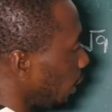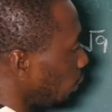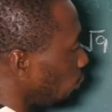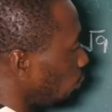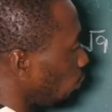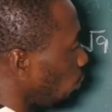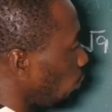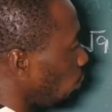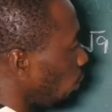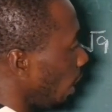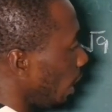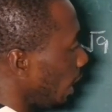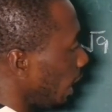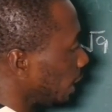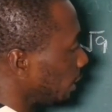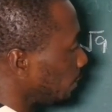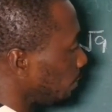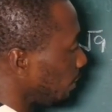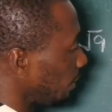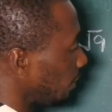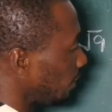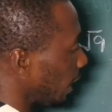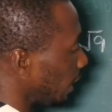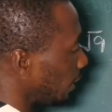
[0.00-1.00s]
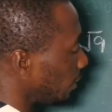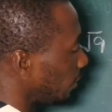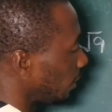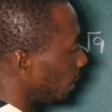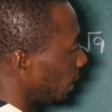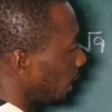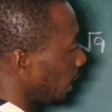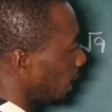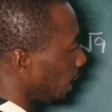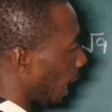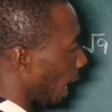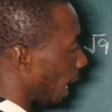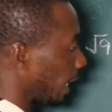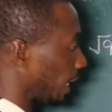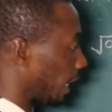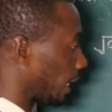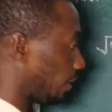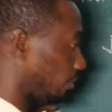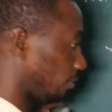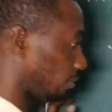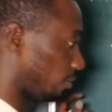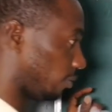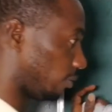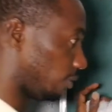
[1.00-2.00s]
So it means that I
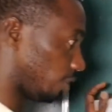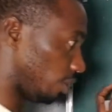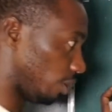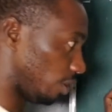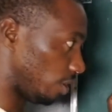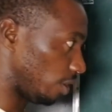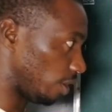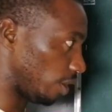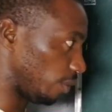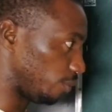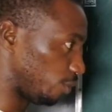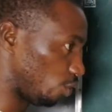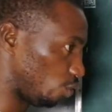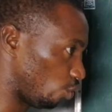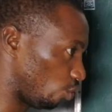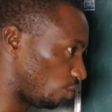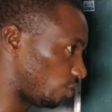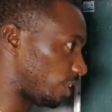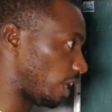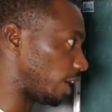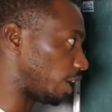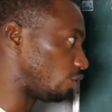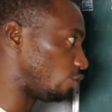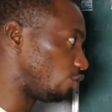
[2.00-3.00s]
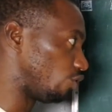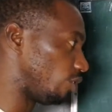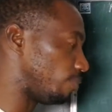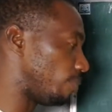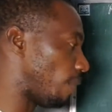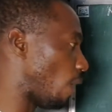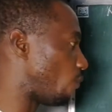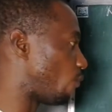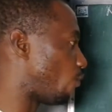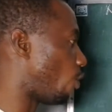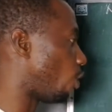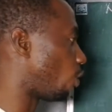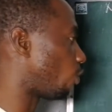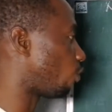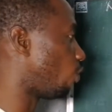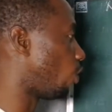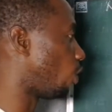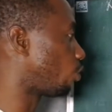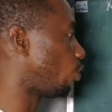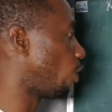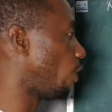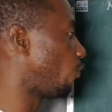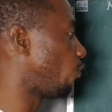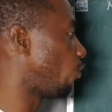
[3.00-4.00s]
can start reducing my work.
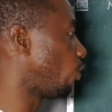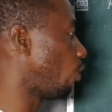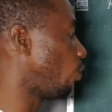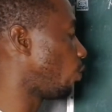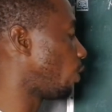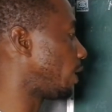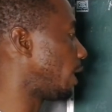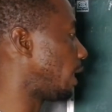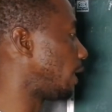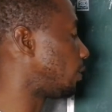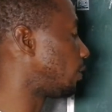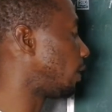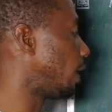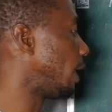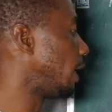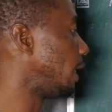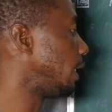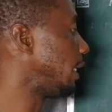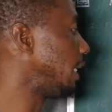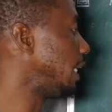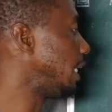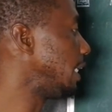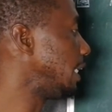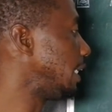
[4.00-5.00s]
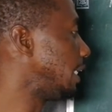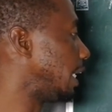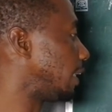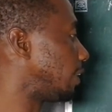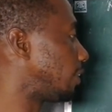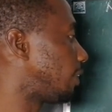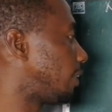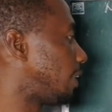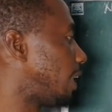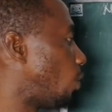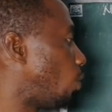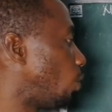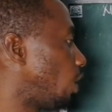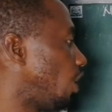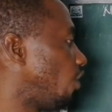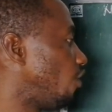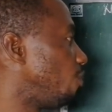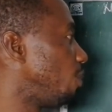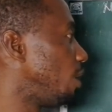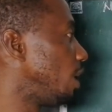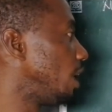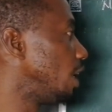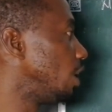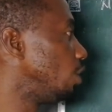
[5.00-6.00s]
We're going fully aware that the index that will give
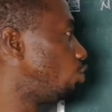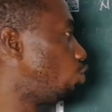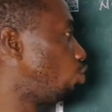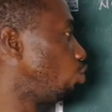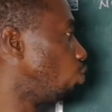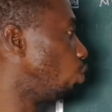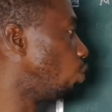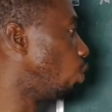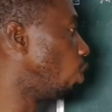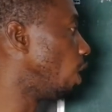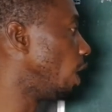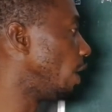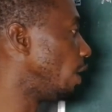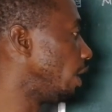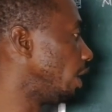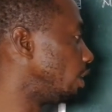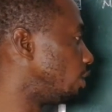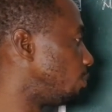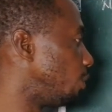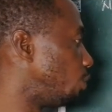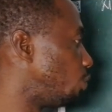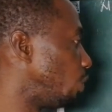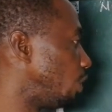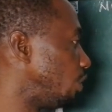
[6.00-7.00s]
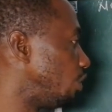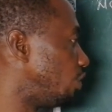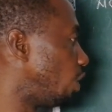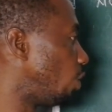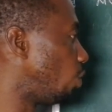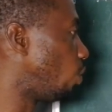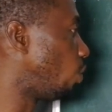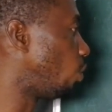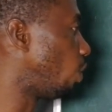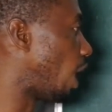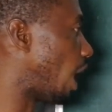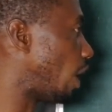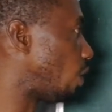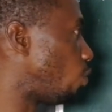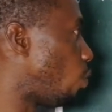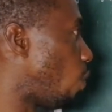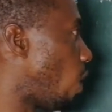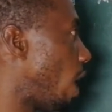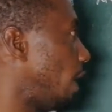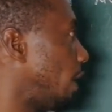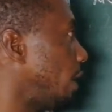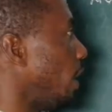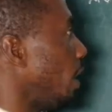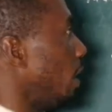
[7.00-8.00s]
me 2 is between 0 and
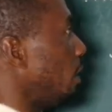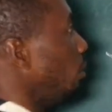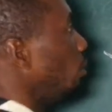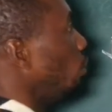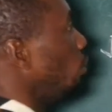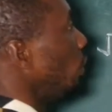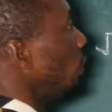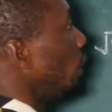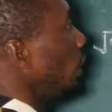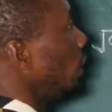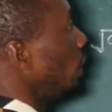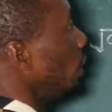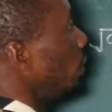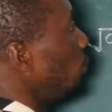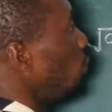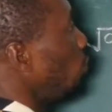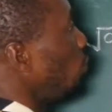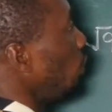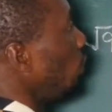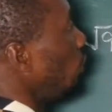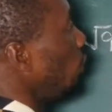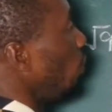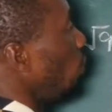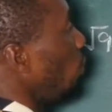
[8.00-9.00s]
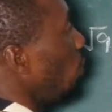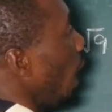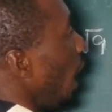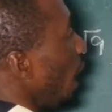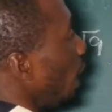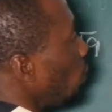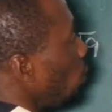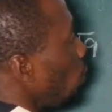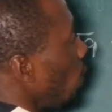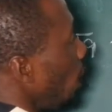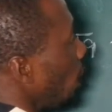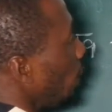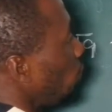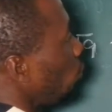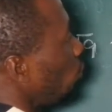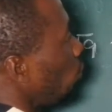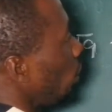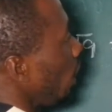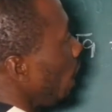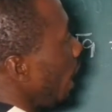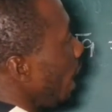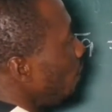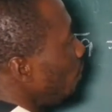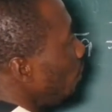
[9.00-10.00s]
1. Between 0 and 1.
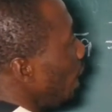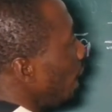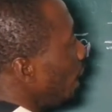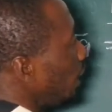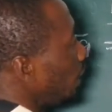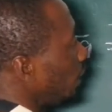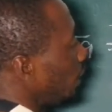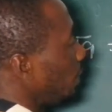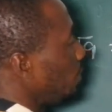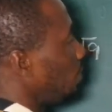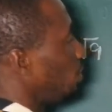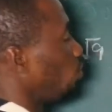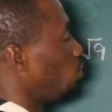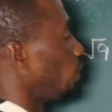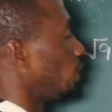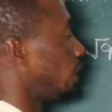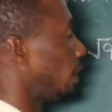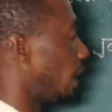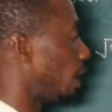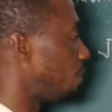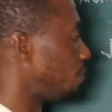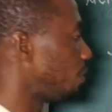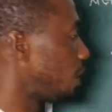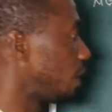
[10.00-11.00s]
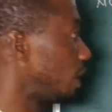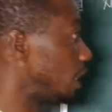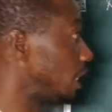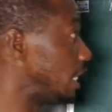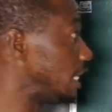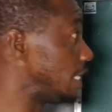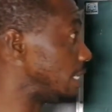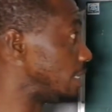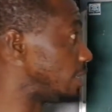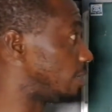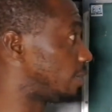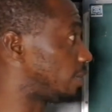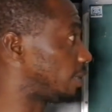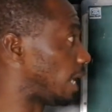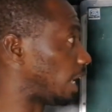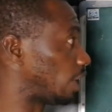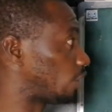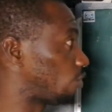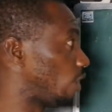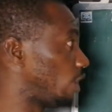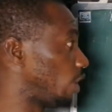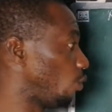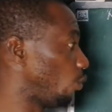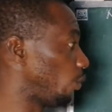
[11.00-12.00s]
So anything in between them is
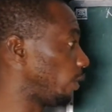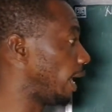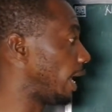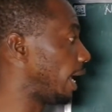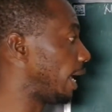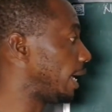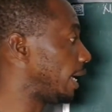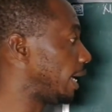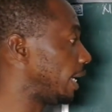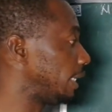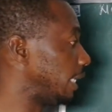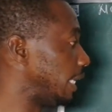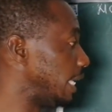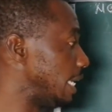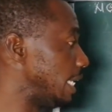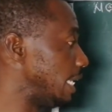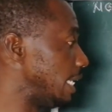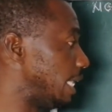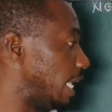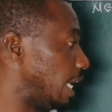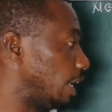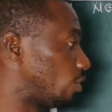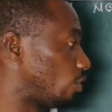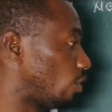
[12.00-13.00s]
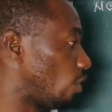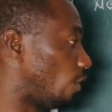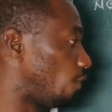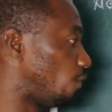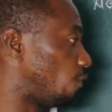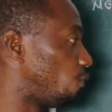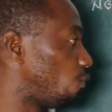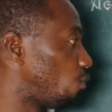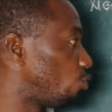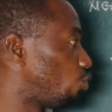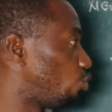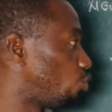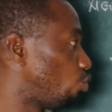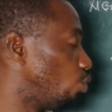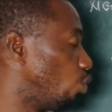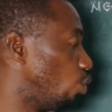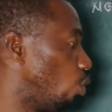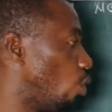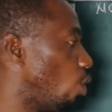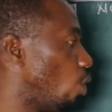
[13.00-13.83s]
actually where the index of 2